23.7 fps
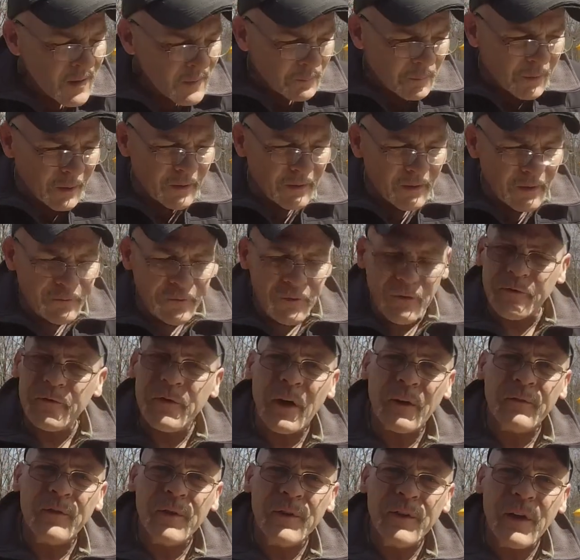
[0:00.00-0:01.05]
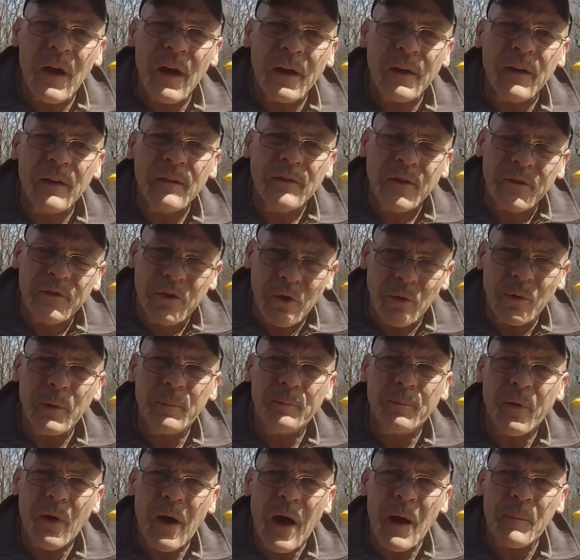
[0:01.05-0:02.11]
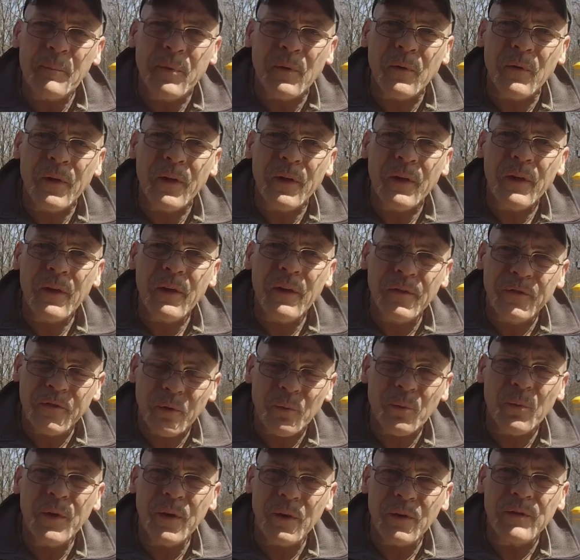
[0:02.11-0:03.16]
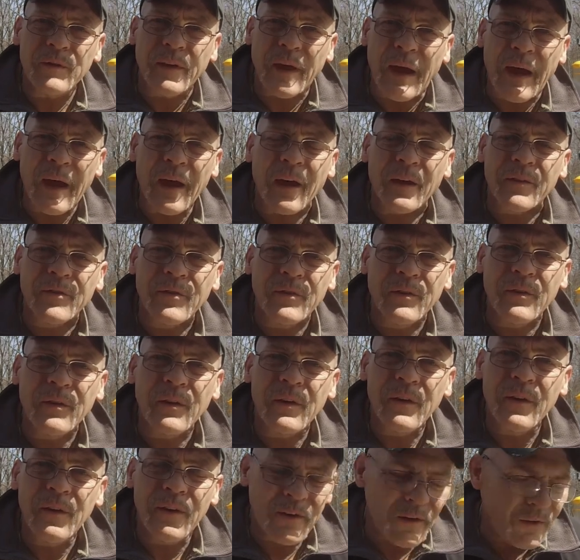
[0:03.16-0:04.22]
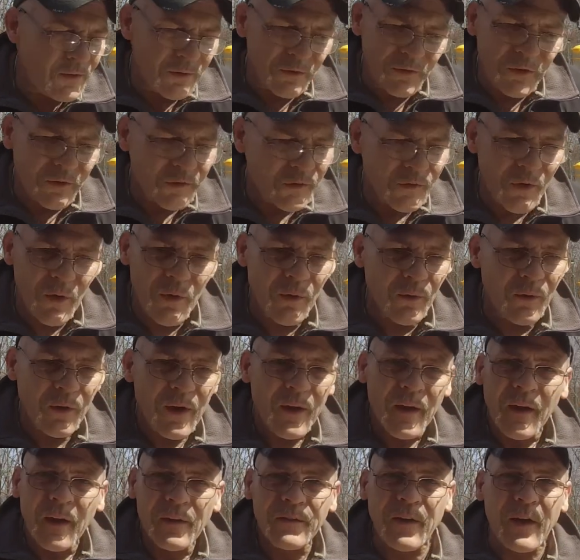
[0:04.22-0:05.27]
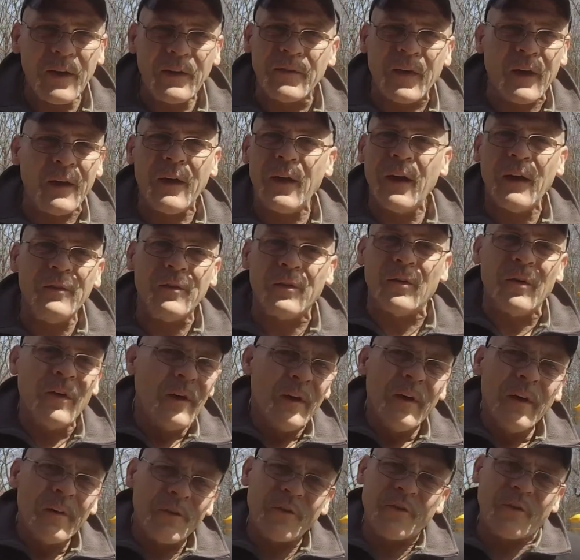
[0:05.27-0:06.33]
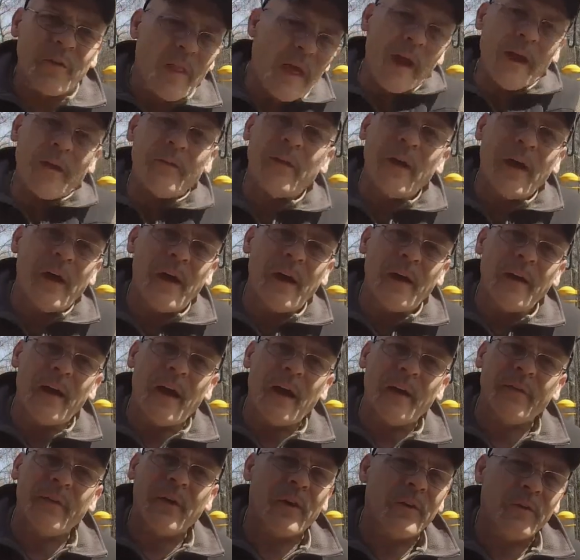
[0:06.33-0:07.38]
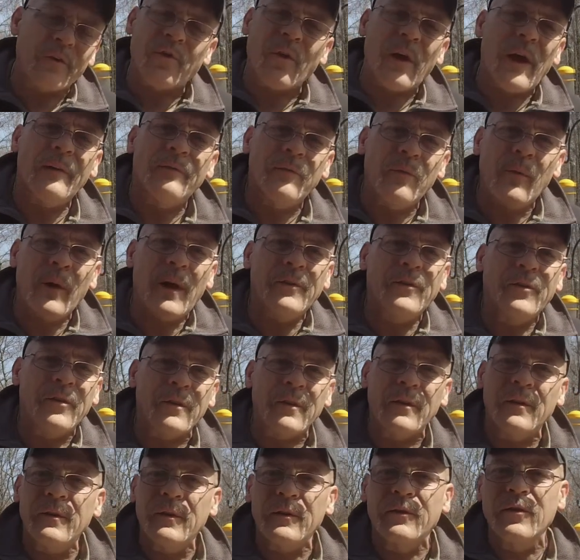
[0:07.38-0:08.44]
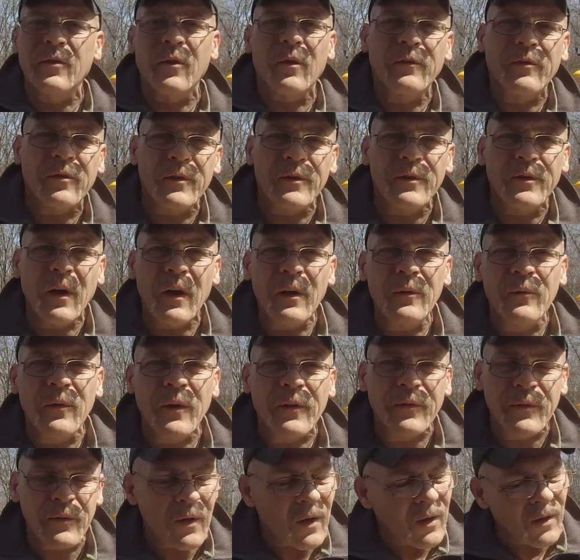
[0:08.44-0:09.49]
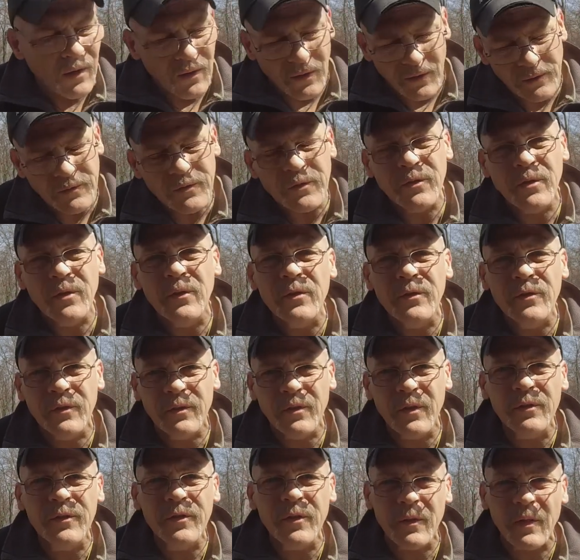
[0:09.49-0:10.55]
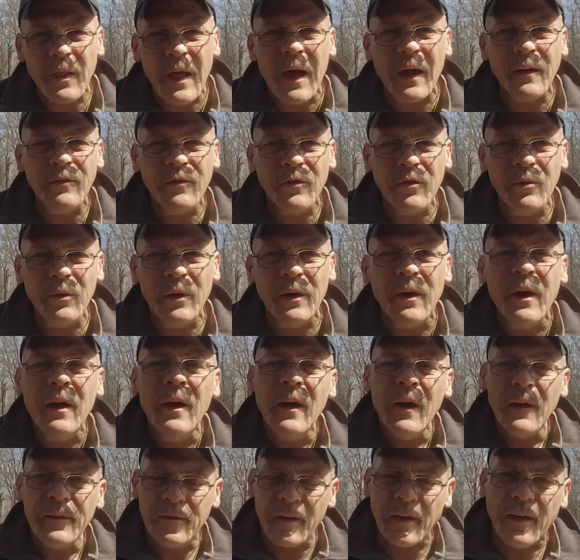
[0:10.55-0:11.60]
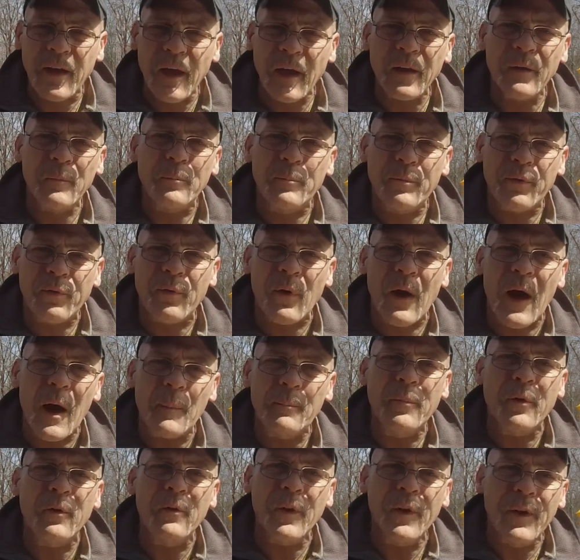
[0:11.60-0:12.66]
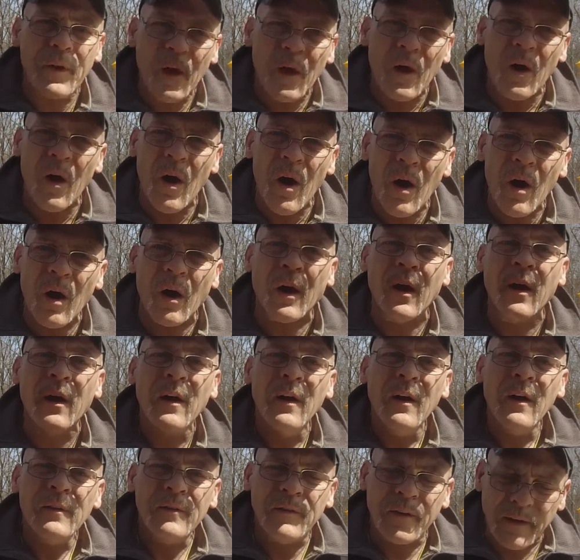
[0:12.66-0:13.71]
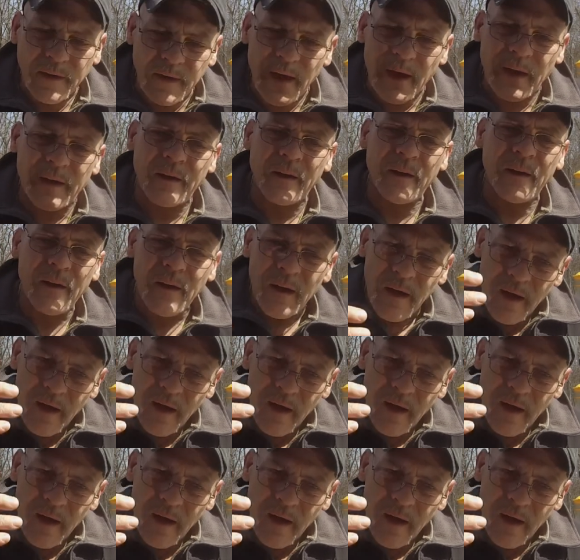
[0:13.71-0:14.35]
but if you've never done it, to do it properly, it's a real task. You just don't take the handle, slide the head on there, and drive a wedge in it, and it's over and done with. No, there's a lot to it to get it properly hung, to get it